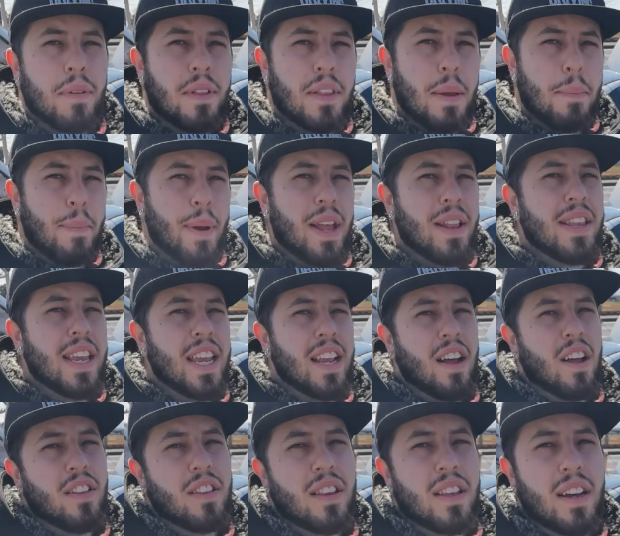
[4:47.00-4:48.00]

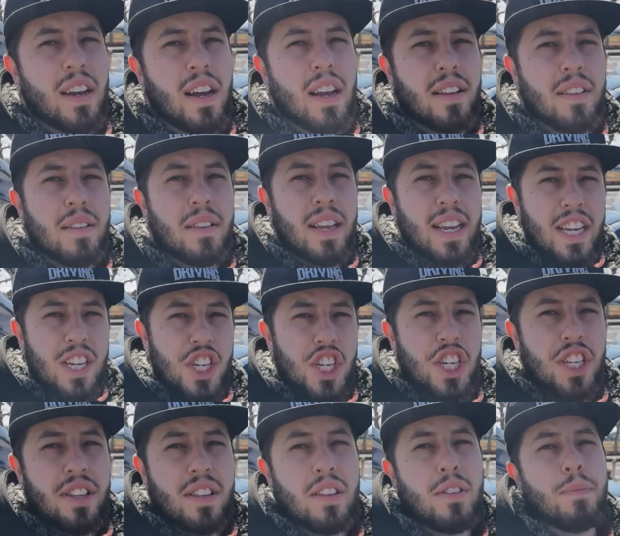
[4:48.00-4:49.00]
depending on the
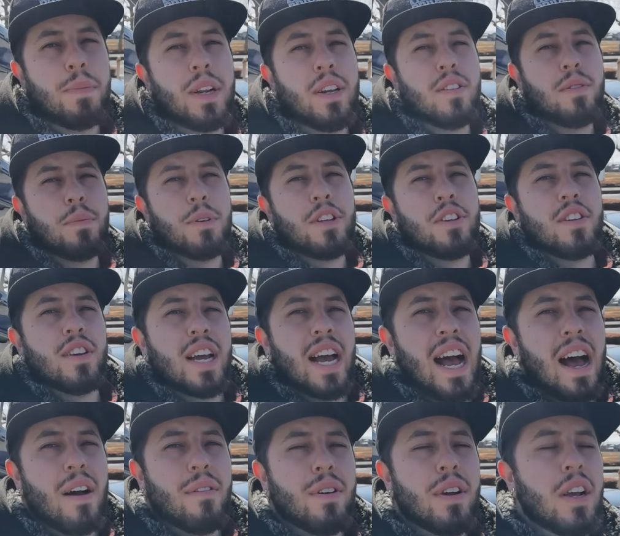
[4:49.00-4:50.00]
engine displacement you
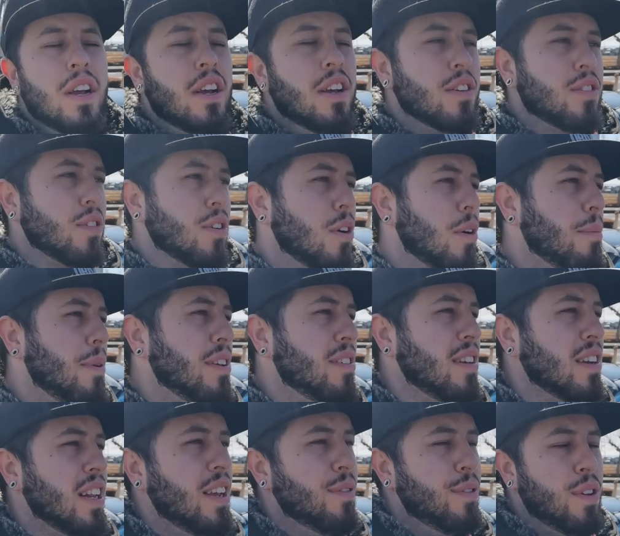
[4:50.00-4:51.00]
have so
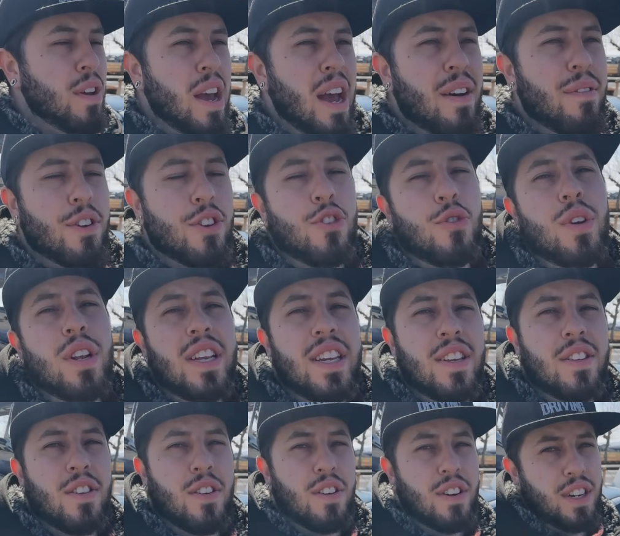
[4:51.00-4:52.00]
basically if you have a 3
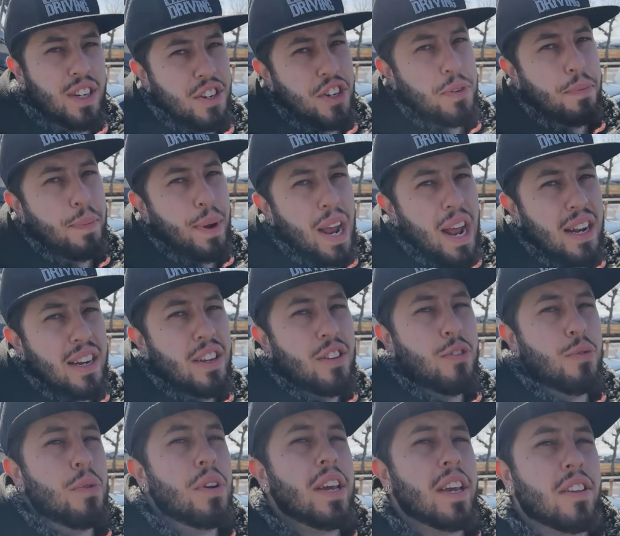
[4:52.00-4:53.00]
liter in Japan
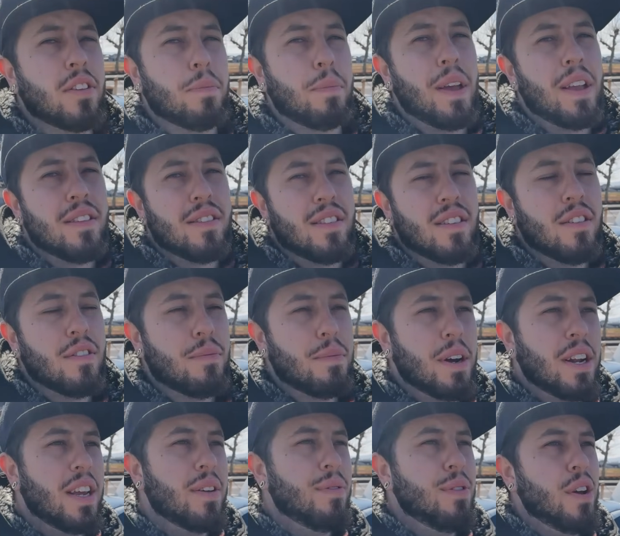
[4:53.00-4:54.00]
it's really
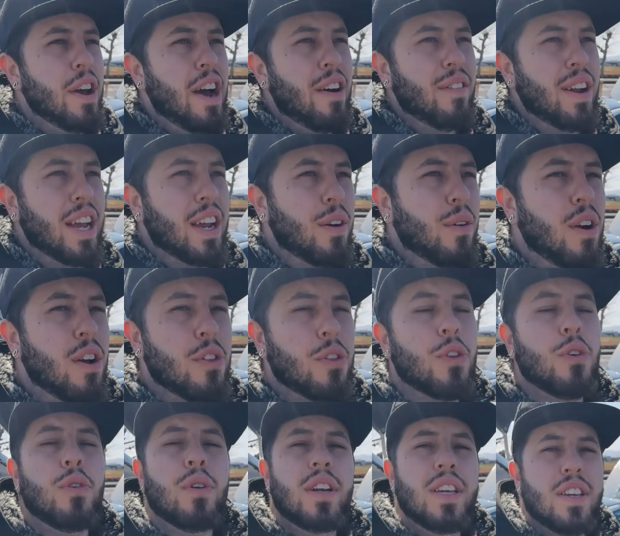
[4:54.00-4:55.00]
expensive but if you have like
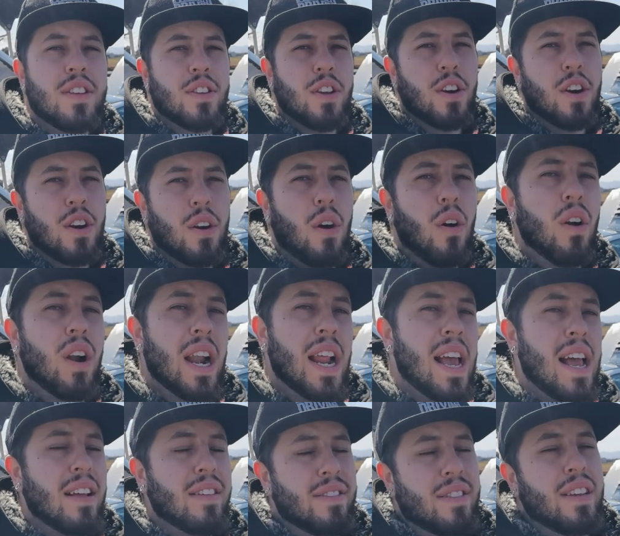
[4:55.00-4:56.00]
around 2 liter or
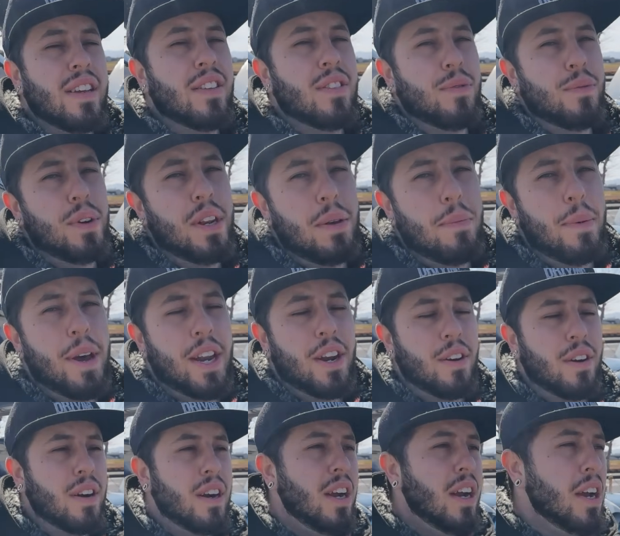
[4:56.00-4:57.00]
less it's really
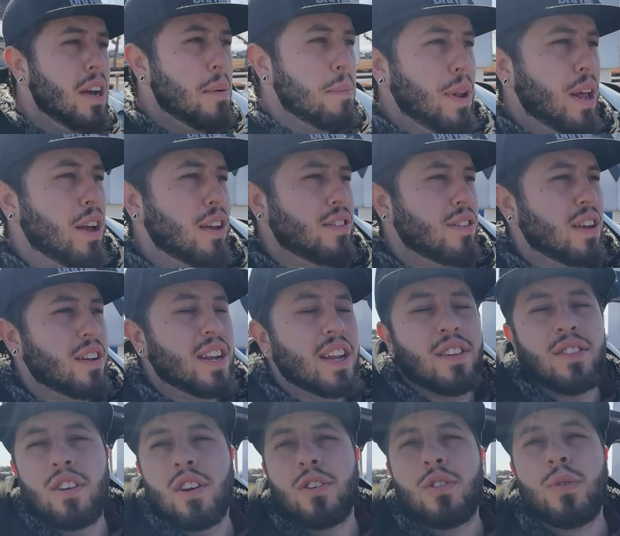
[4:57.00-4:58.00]
better plus an
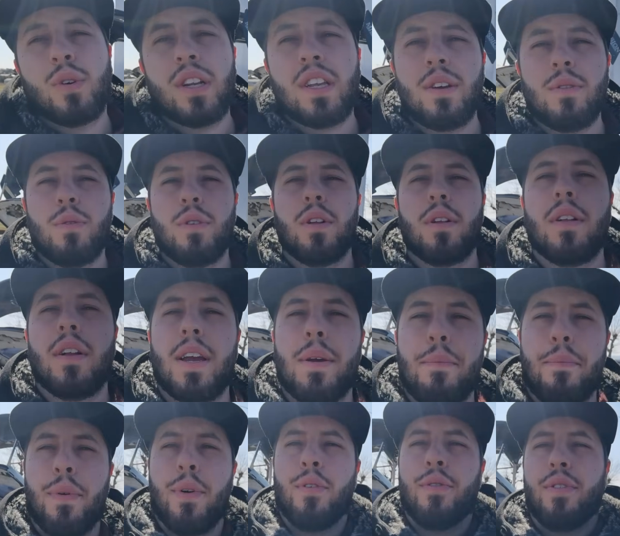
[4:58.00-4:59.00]
SR20 will
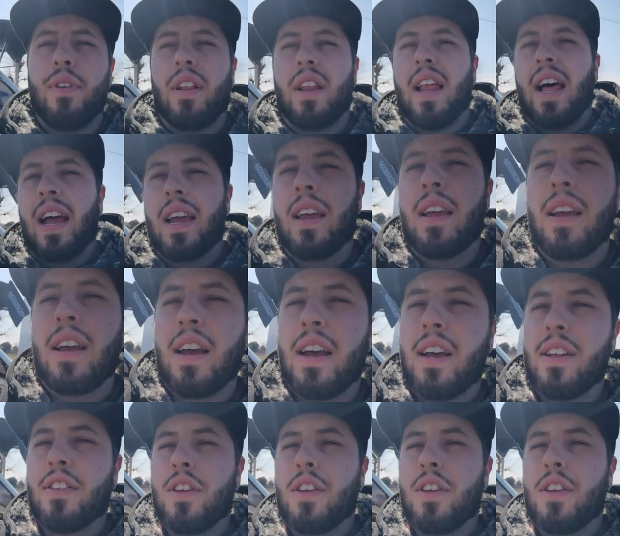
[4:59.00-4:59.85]
improve the light uh,